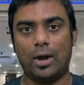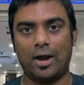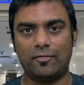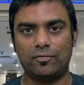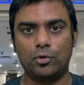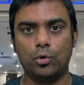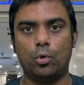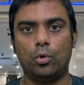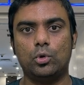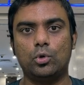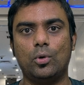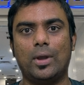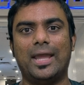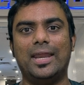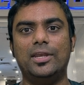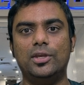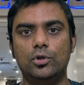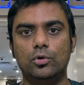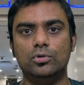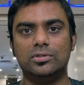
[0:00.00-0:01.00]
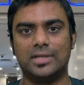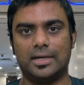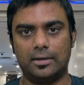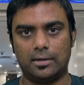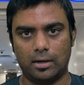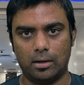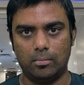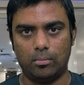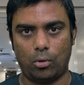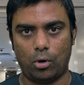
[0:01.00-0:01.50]
have to go to NU
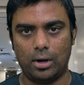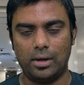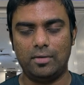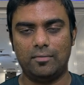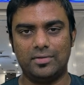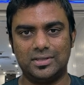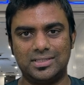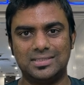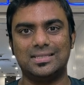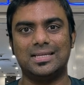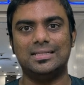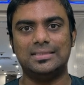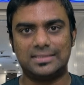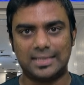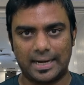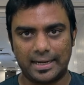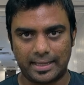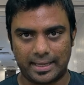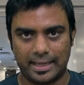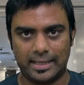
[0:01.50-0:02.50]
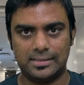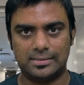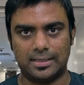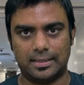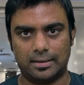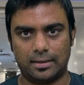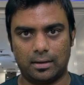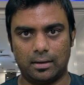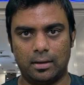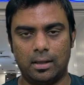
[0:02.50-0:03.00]
Central Mall, which is inside KL
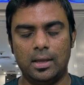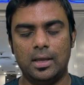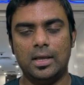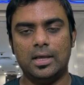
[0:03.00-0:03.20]
Central.